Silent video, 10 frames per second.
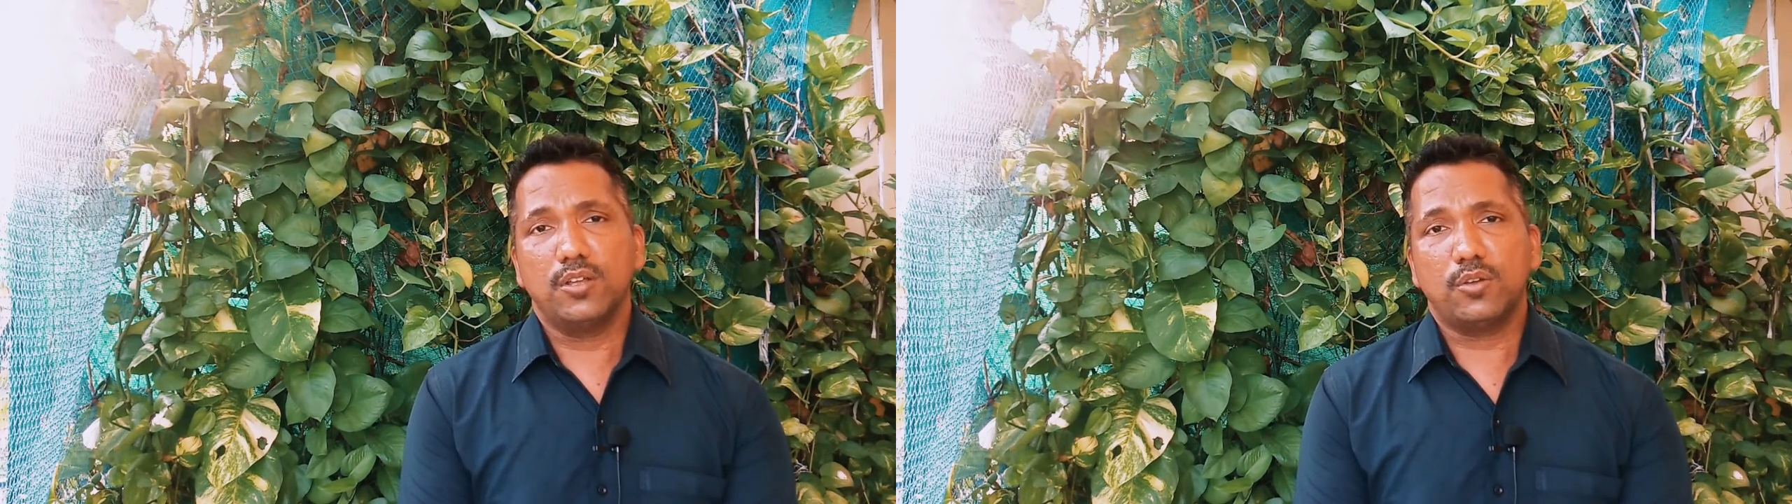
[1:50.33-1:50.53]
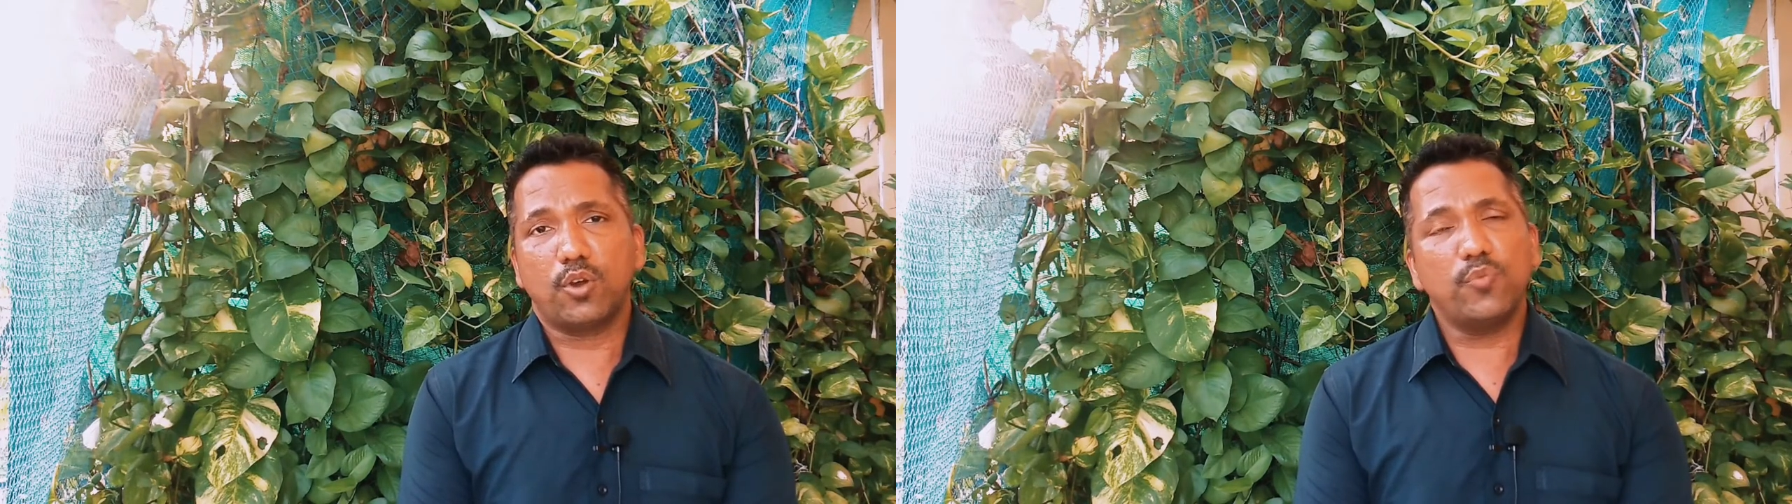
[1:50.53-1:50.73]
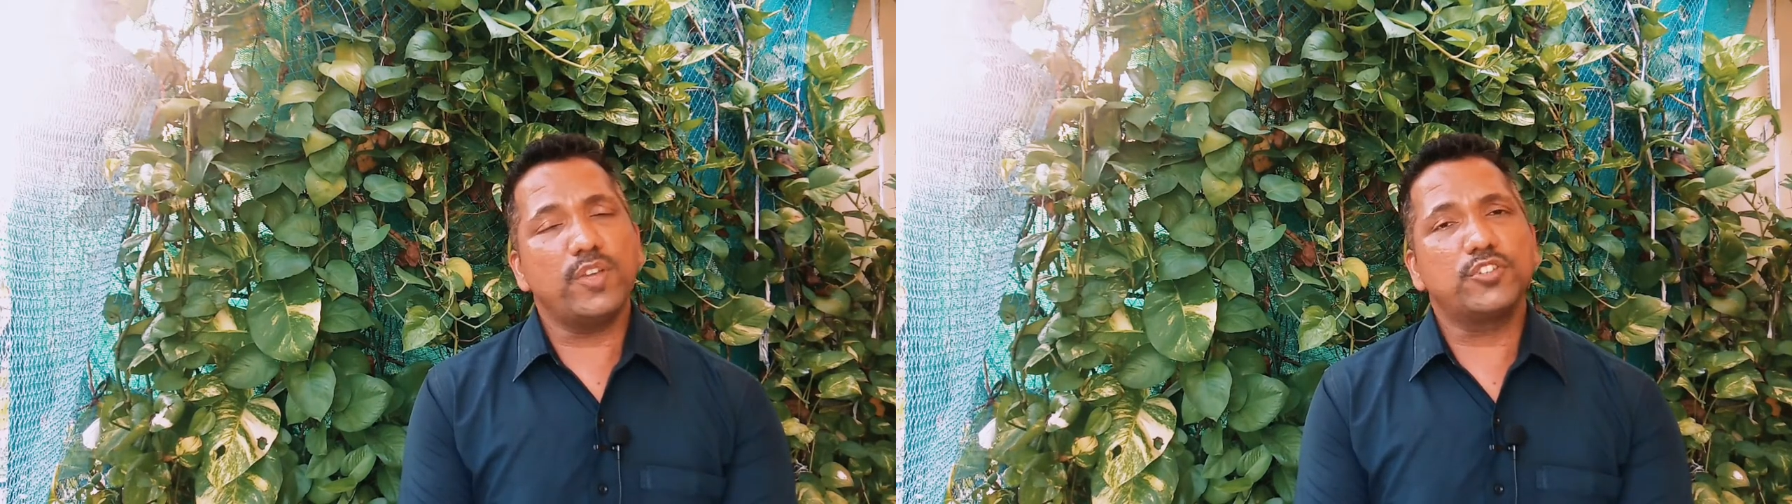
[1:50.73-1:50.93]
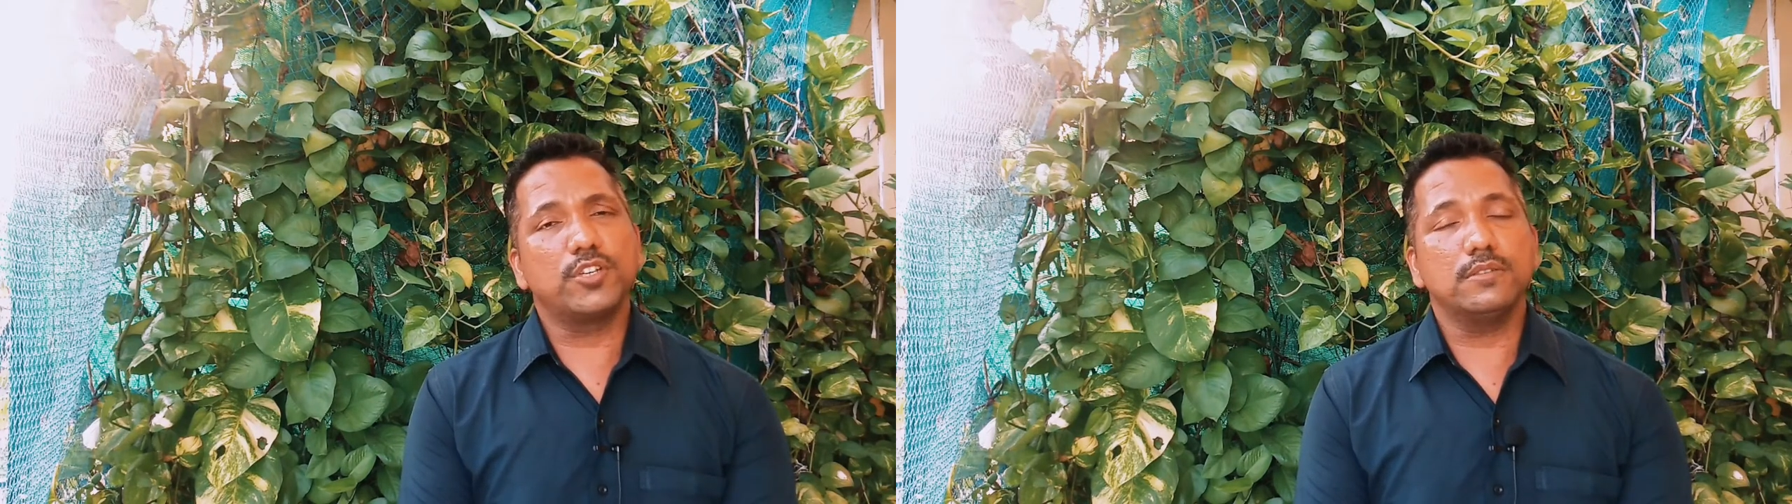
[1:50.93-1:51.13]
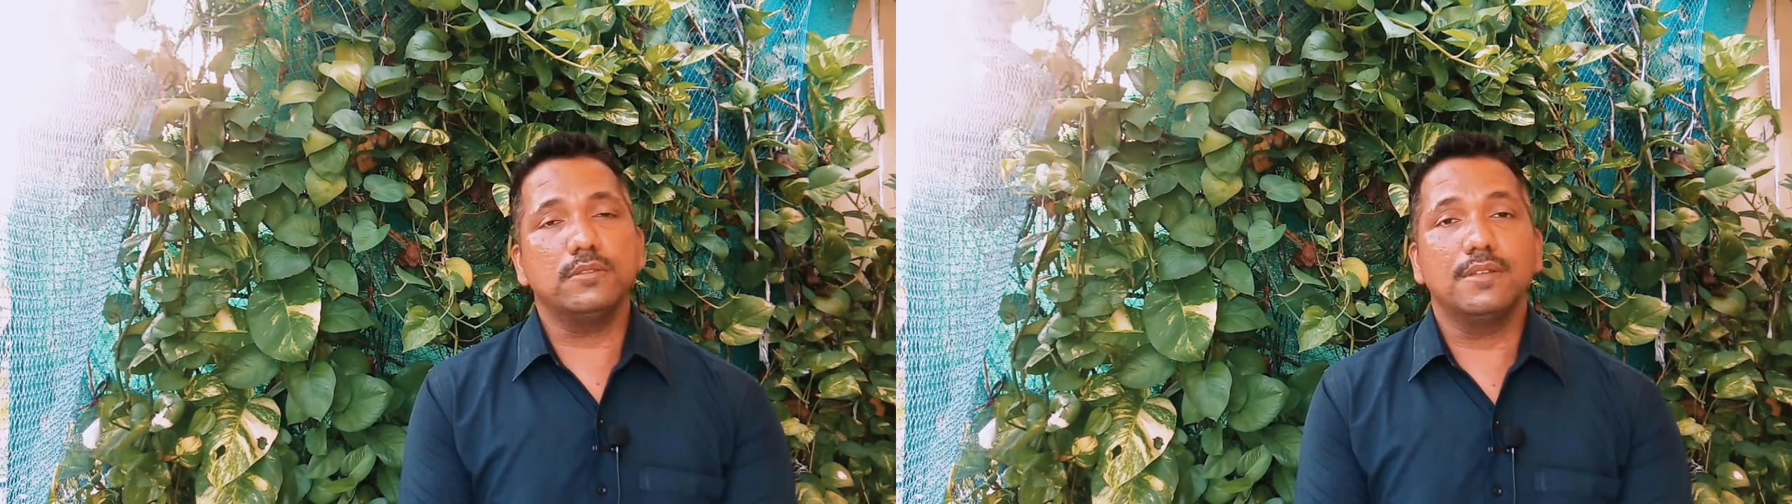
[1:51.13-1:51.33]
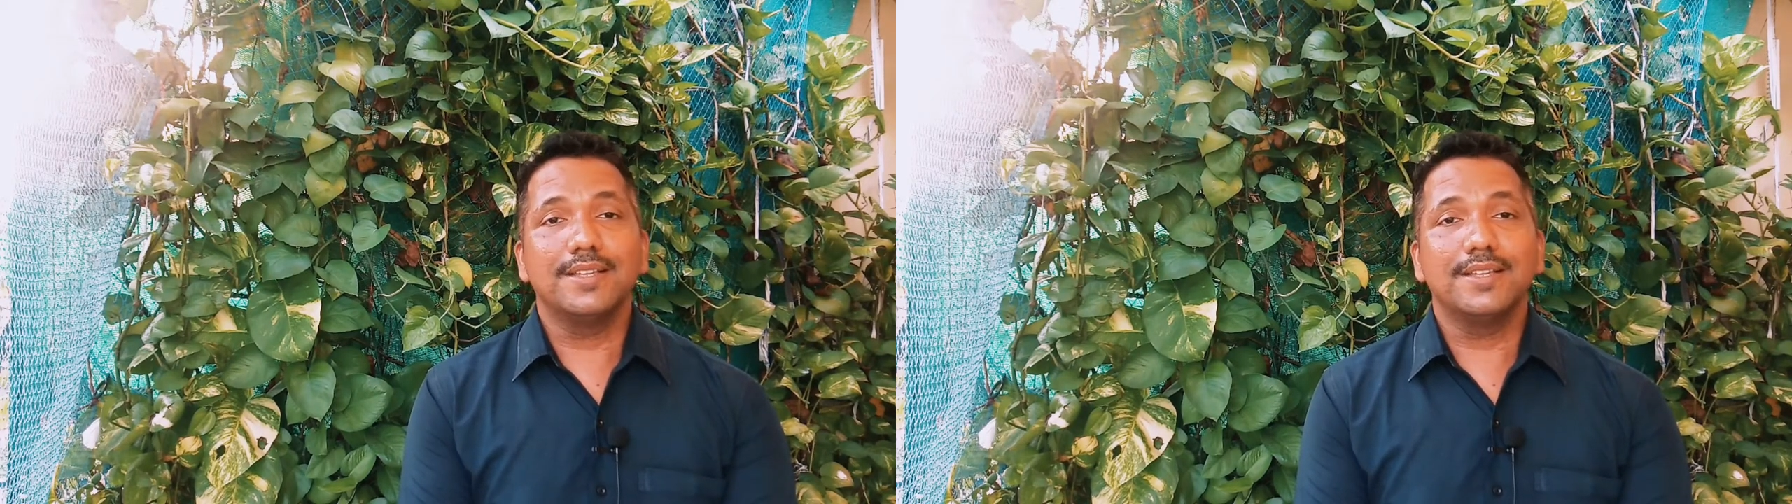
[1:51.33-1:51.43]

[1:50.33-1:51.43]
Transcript: conviction,